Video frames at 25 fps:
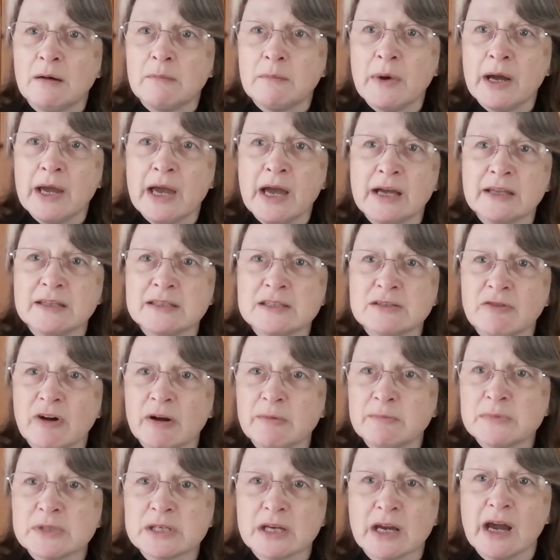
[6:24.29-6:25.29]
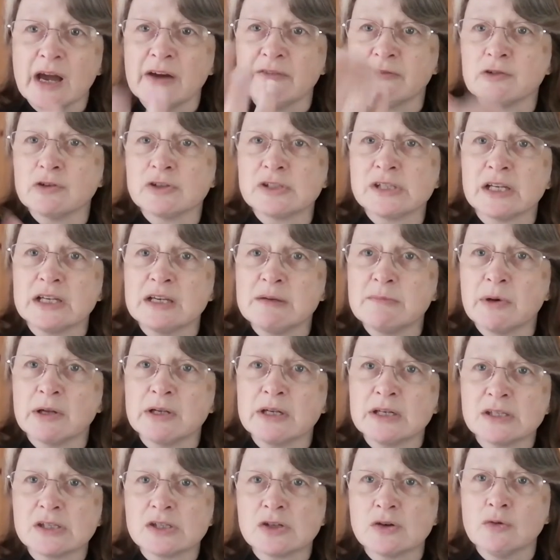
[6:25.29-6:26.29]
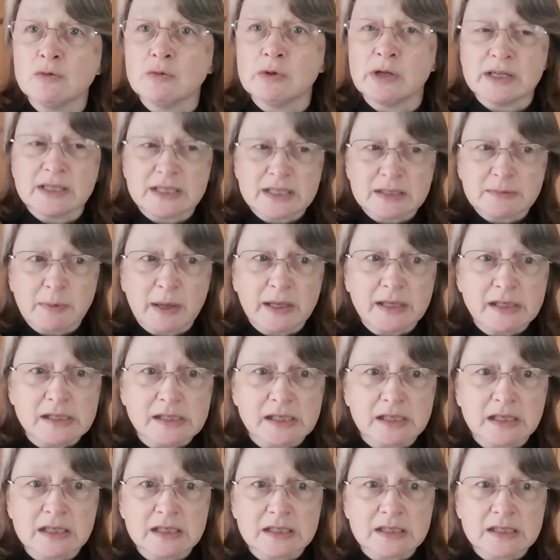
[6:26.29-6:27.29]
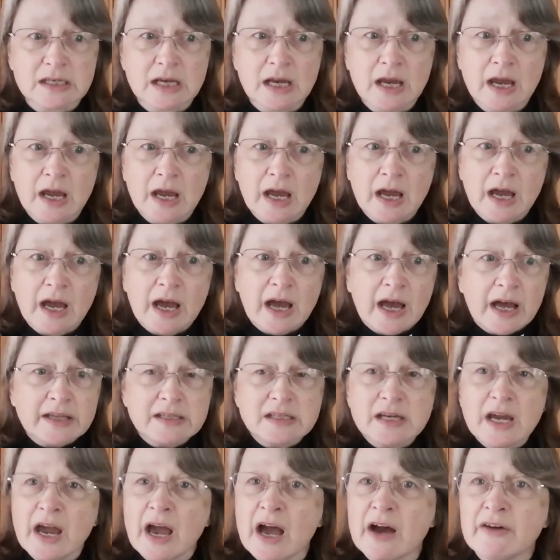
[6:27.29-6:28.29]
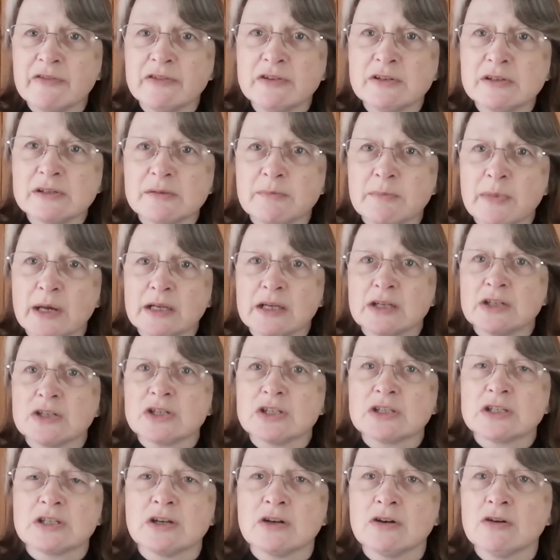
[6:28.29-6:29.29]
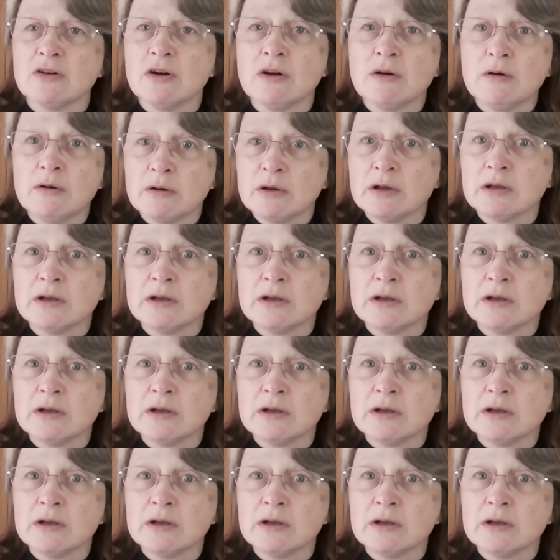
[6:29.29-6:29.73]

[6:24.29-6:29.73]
my hands are empty, I haven't got any money at all. I spent it and I haven't managed to